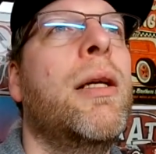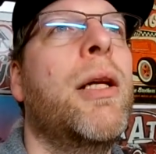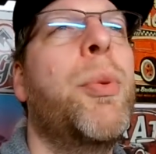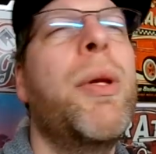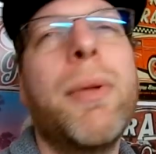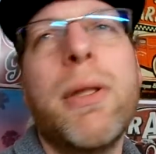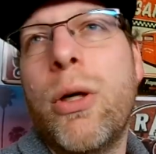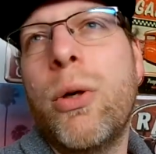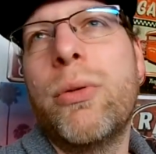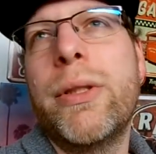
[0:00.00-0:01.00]
people
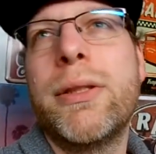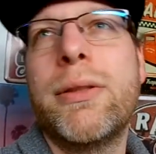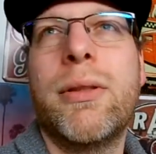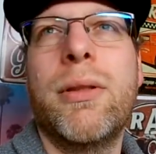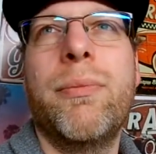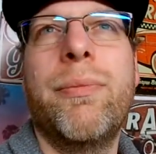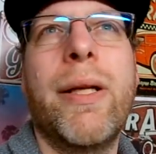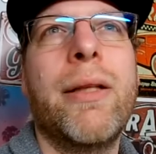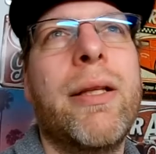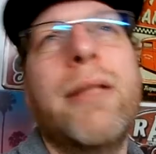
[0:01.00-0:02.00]
lower it, but
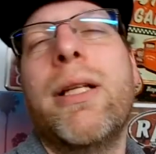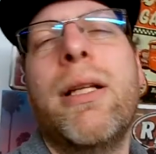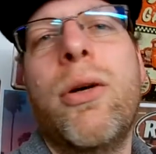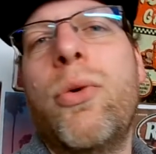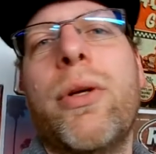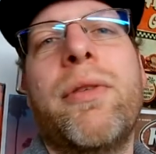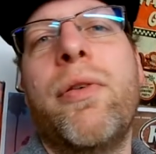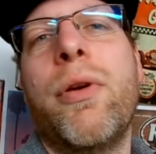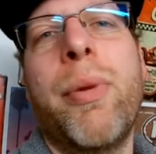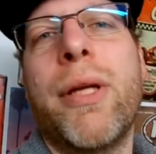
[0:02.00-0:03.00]
I think they lower it
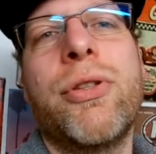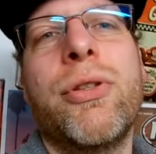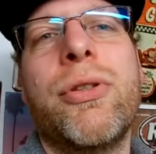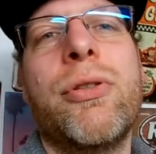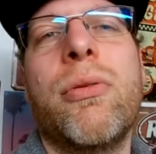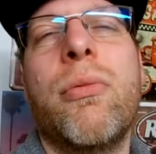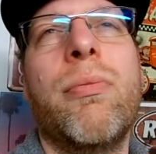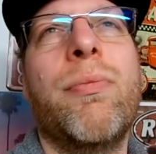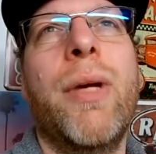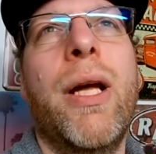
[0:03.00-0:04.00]
for the pictures
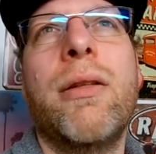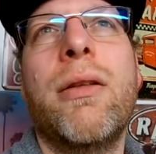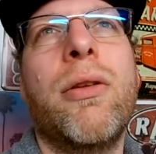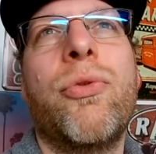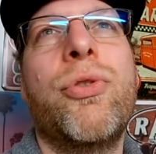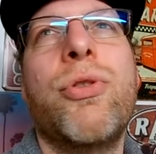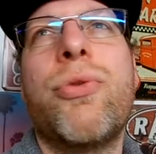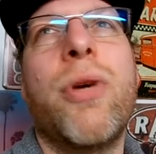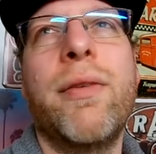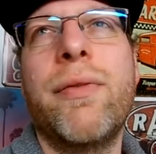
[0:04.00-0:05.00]
and not to
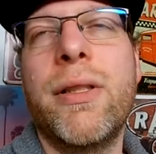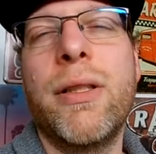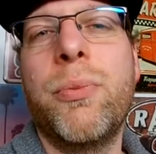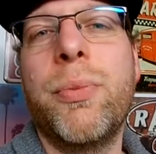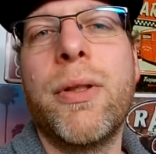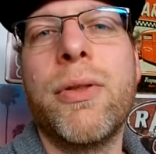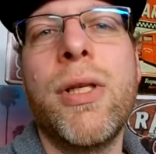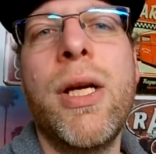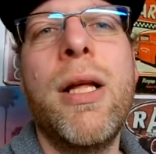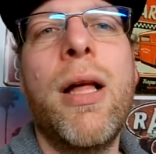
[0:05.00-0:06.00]
drive in it, because
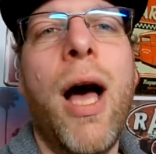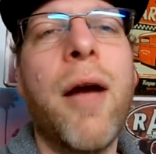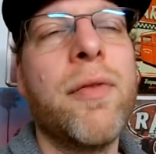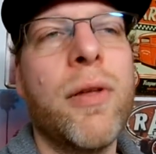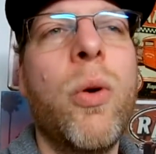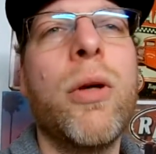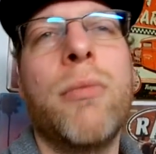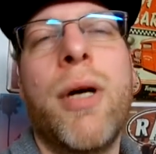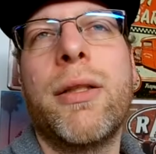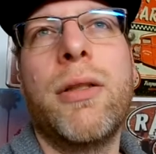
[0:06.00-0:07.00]
I've lowered
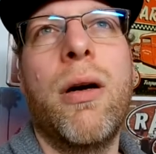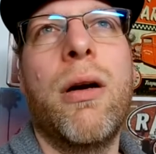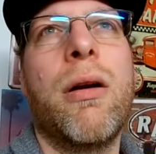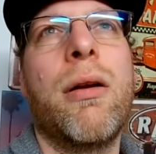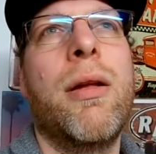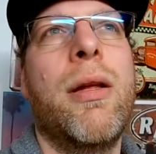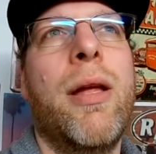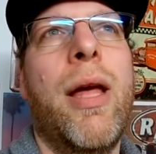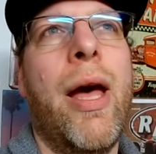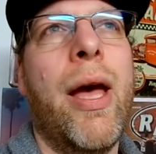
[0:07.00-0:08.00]
my car,
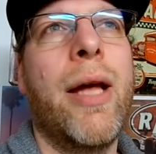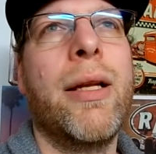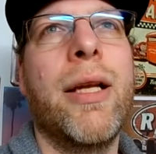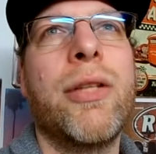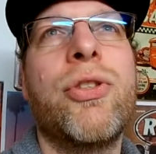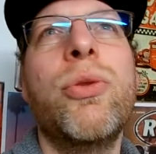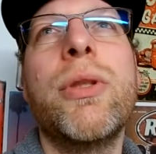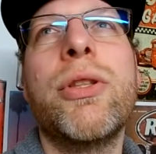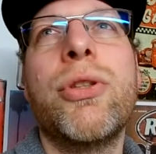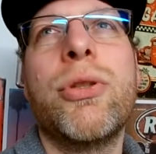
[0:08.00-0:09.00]
and as soon
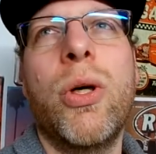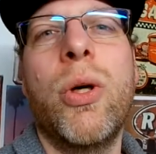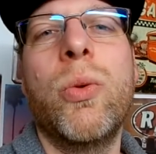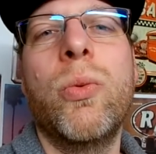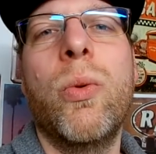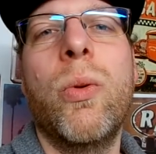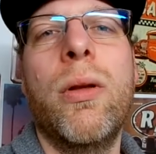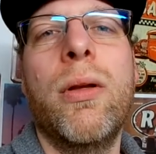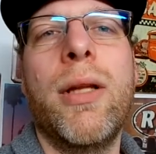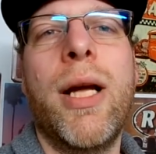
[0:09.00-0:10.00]
as you go
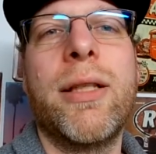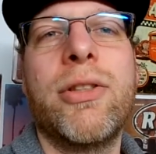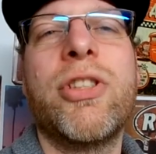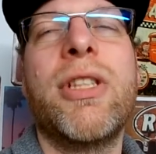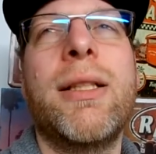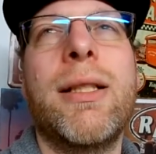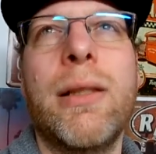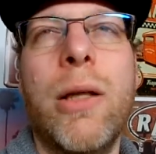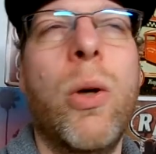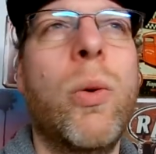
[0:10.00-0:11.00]
like static
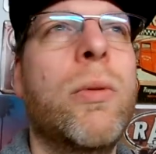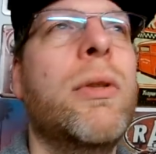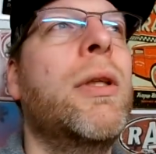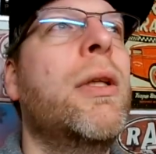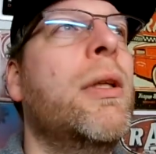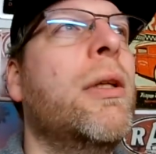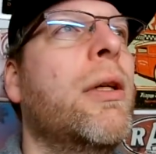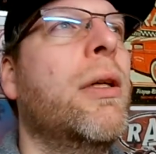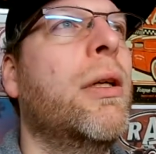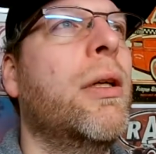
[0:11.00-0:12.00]
low,
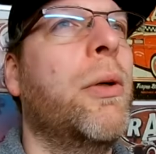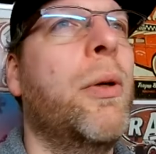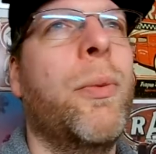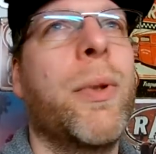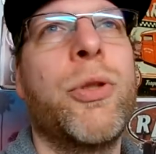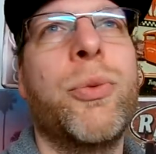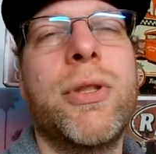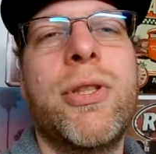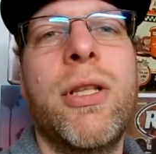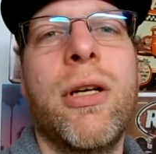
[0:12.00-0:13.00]
what you would
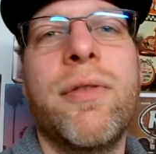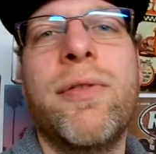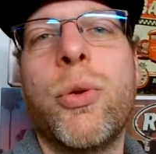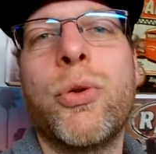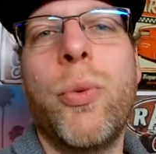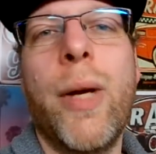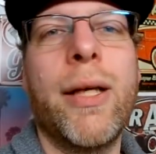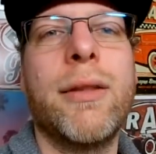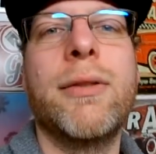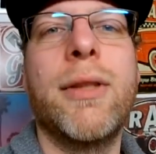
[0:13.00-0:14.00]
see on a
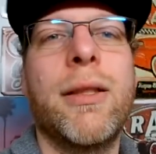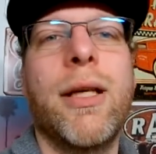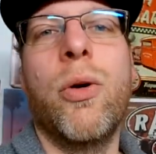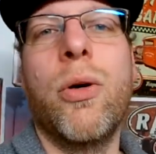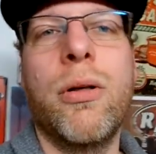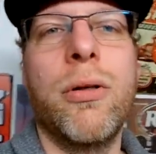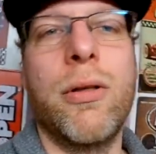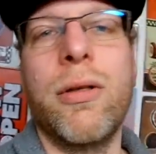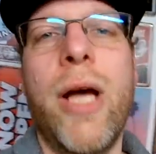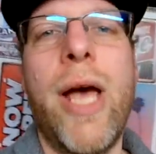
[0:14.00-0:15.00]
Volkswagen or
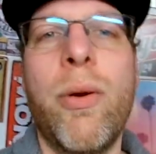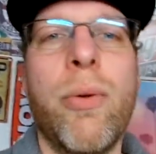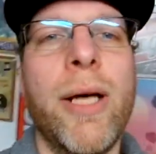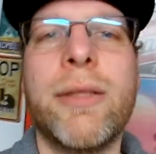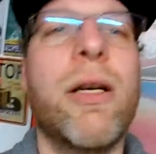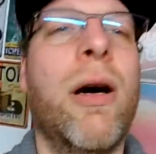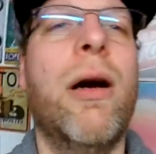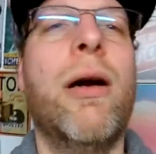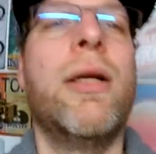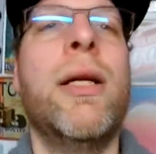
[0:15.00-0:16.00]
an air ride car,